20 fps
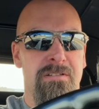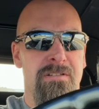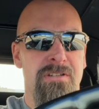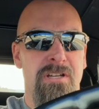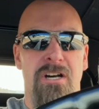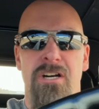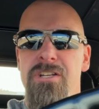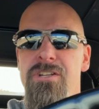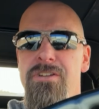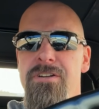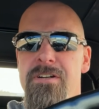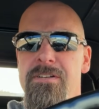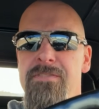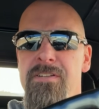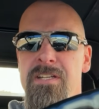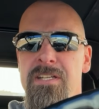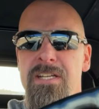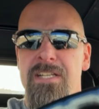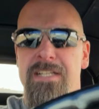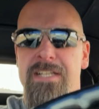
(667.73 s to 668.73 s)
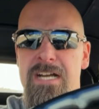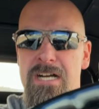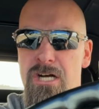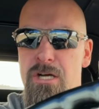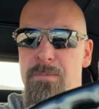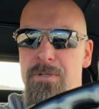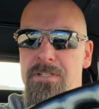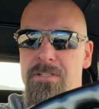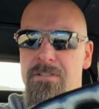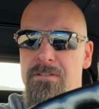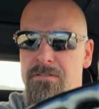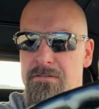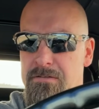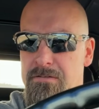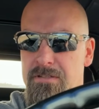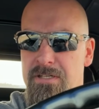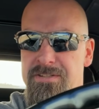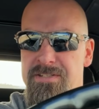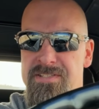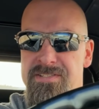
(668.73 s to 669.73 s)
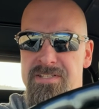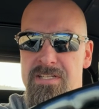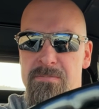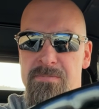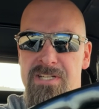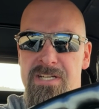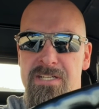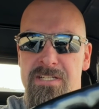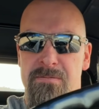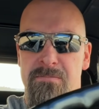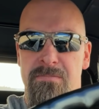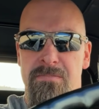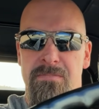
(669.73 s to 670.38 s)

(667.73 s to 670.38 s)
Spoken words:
unnerving and calming at the same time.